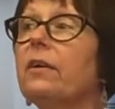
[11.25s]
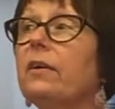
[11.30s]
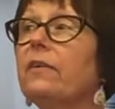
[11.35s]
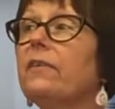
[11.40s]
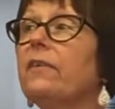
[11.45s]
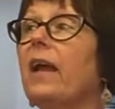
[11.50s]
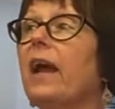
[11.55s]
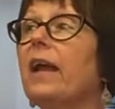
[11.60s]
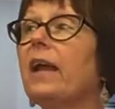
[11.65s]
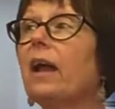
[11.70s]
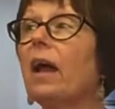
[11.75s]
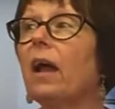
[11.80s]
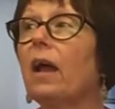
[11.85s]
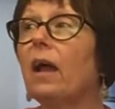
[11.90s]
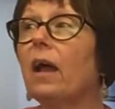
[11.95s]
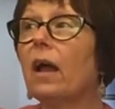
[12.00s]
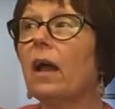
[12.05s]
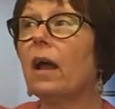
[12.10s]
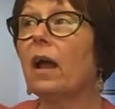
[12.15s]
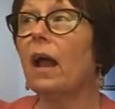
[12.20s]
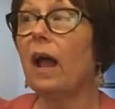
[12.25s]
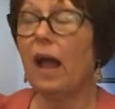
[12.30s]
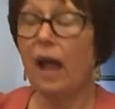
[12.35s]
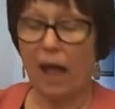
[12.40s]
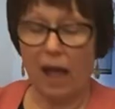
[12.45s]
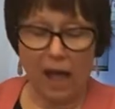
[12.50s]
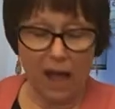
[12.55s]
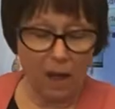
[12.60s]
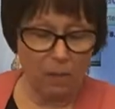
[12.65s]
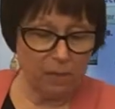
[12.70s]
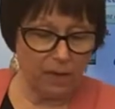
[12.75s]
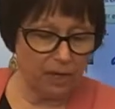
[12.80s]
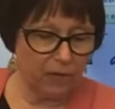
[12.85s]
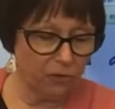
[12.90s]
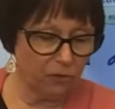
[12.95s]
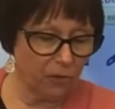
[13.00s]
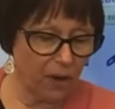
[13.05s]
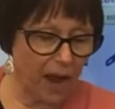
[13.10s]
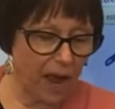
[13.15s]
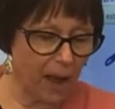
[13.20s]
is like how many
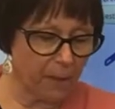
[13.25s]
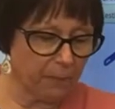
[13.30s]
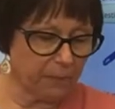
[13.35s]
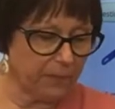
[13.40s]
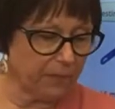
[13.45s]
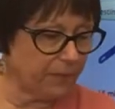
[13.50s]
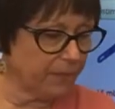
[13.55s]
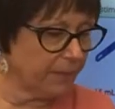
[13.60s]
drops?